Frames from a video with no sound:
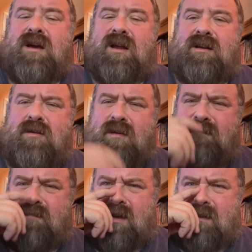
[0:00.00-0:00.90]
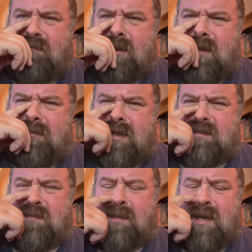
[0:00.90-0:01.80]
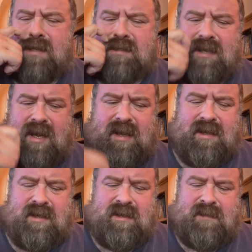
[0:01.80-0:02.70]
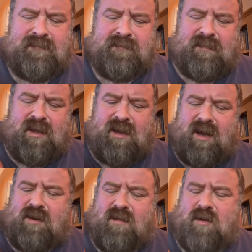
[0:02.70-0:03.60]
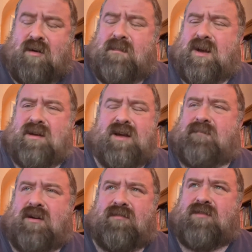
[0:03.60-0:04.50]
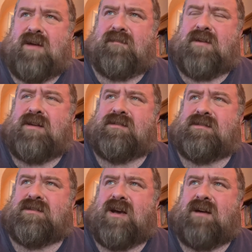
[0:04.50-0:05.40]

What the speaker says: And I know I've got things in place. Like, I know I've got great friends.